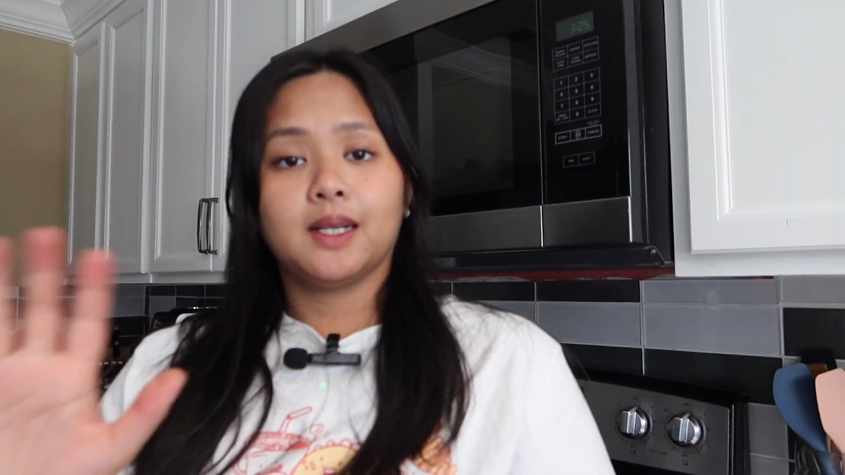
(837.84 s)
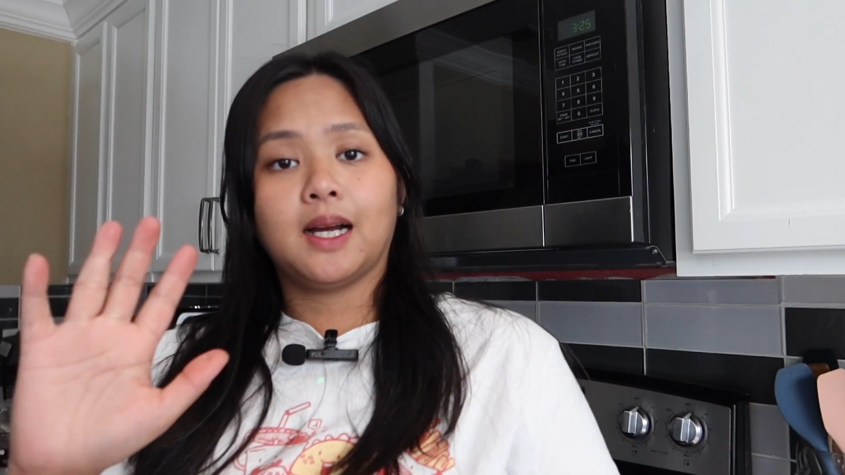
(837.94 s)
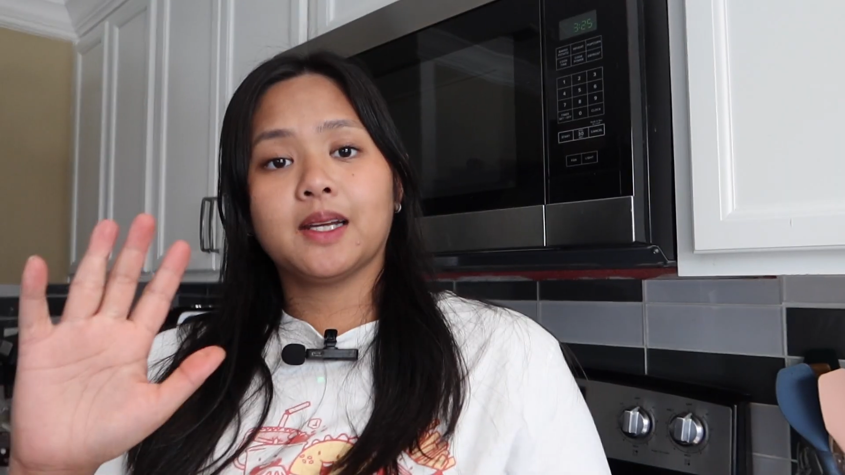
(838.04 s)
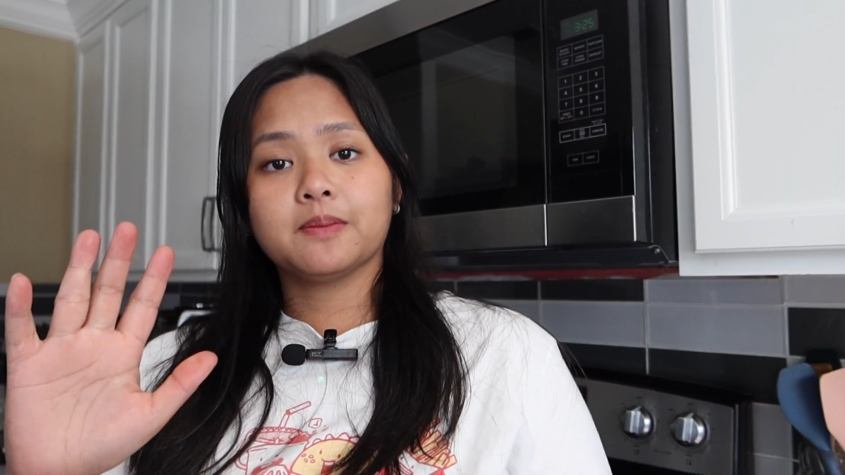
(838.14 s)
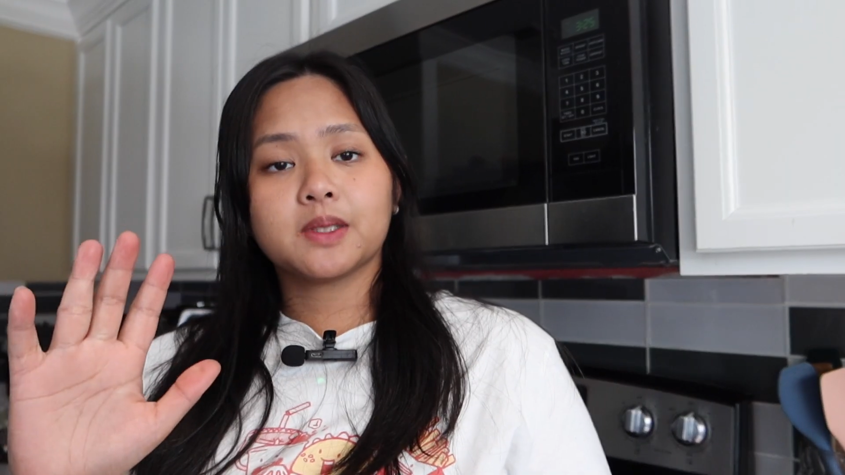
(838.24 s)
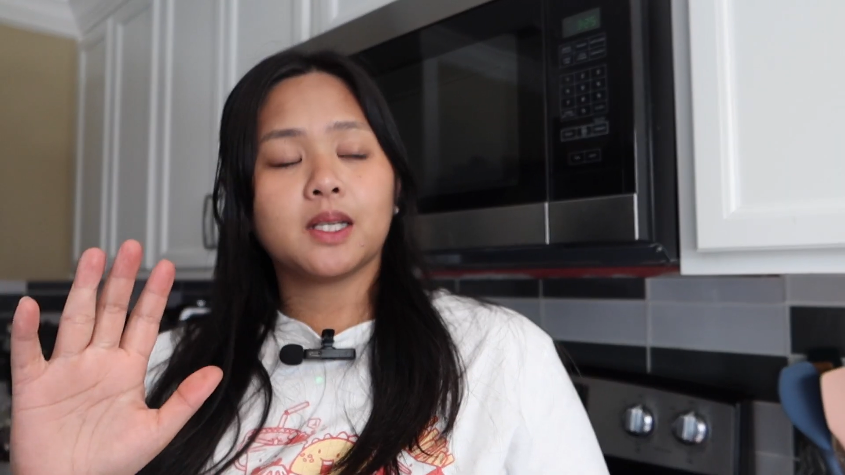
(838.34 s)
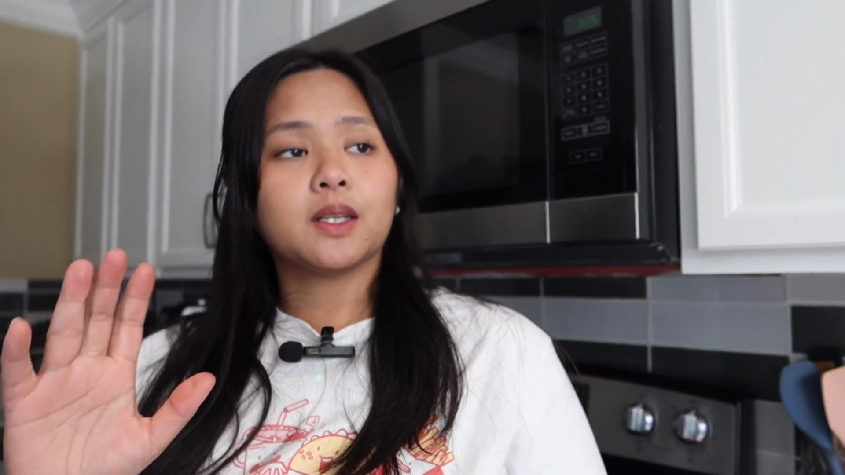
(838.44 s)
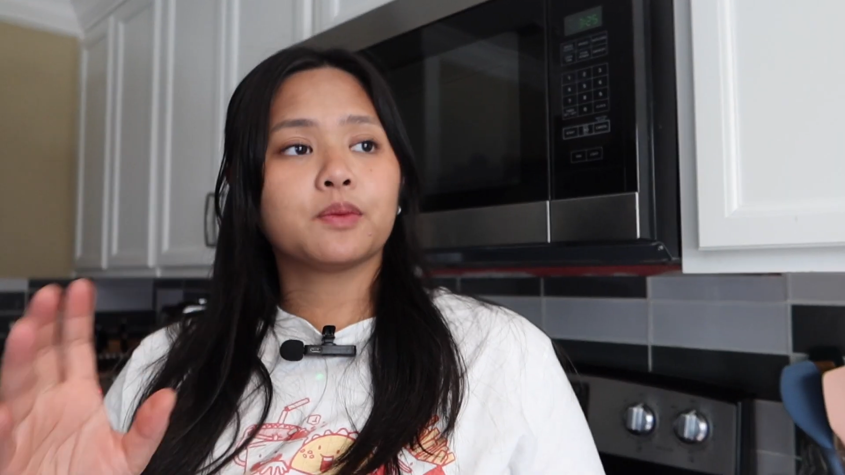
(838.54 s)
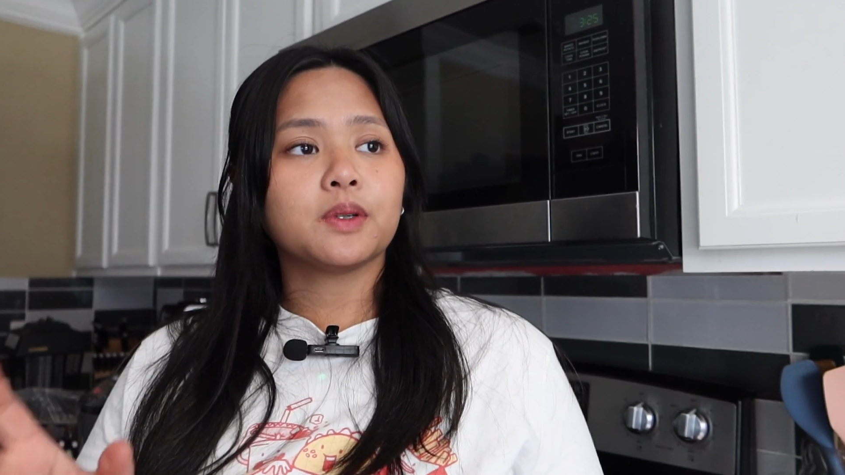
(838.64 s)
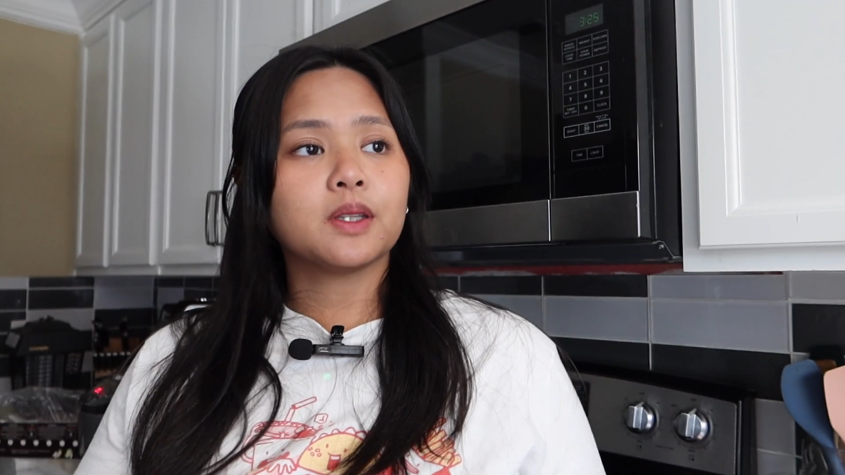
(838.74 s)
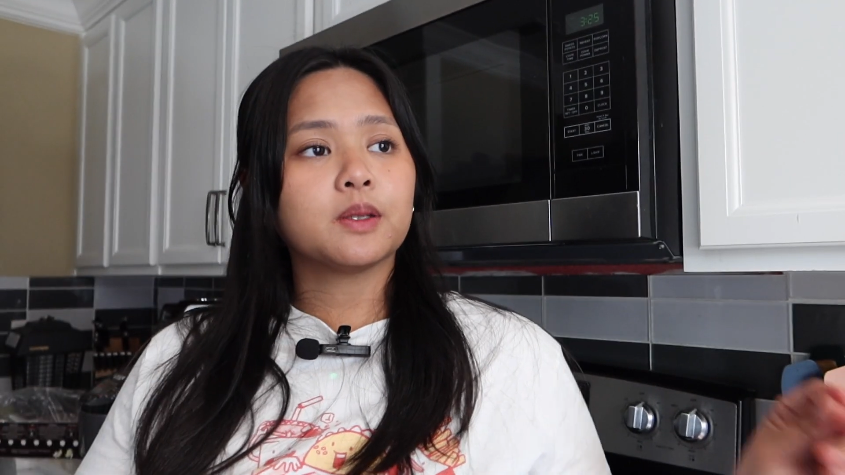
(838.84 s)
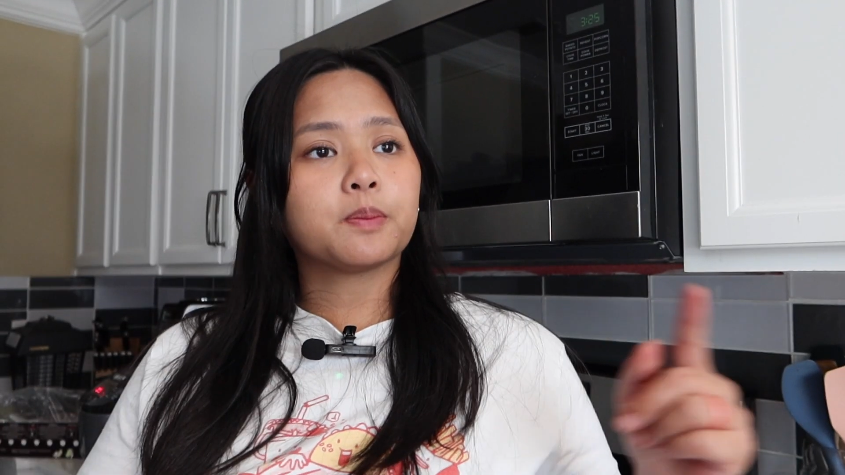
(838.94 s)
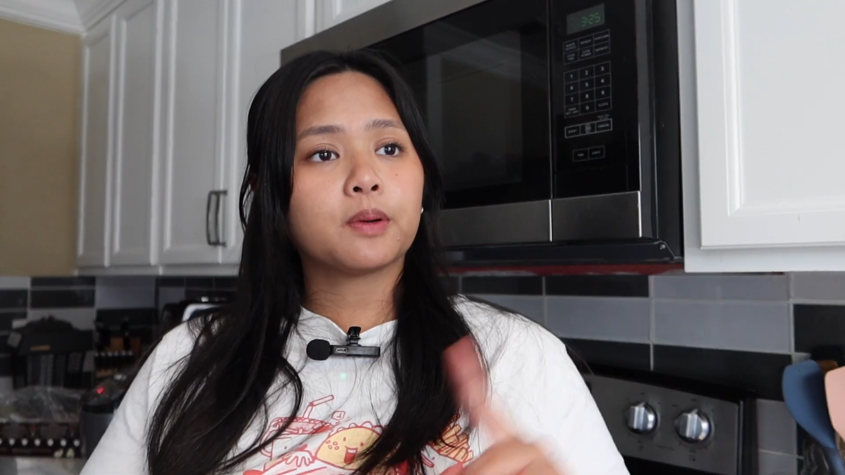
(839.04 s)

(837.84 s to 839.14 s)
I am done with the